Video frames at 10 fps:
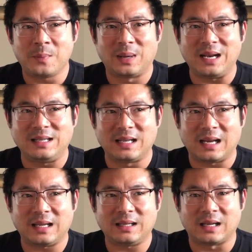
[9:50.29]
But
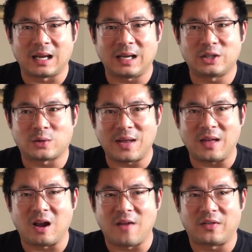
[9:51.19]
I tried
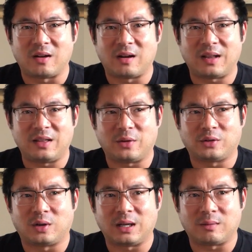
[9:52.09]
that off and on. I think I was
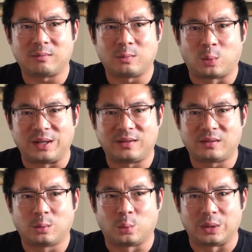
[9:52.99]
going like
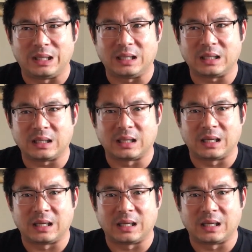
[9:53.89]
once a week.